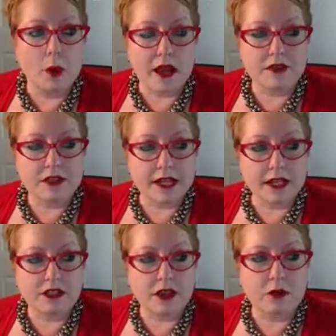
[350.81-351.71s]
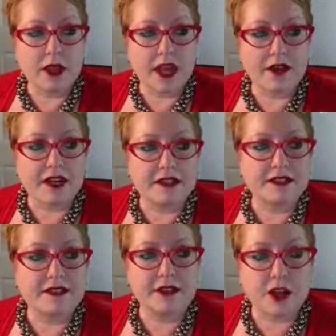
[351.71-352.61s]
We have a
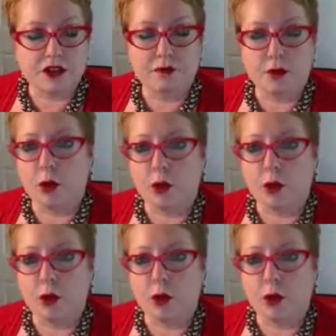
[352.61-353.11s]
discussion